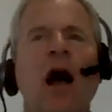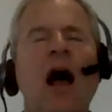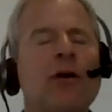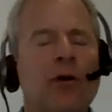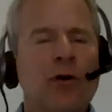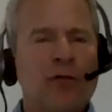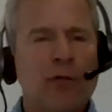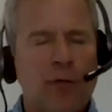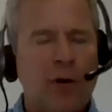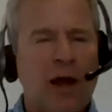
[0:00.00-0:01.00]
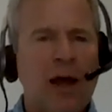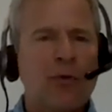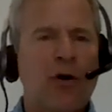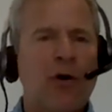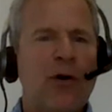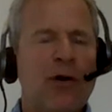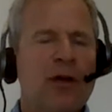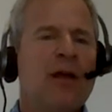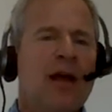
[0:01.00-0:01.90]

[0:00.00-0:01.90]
higher level vocabulary,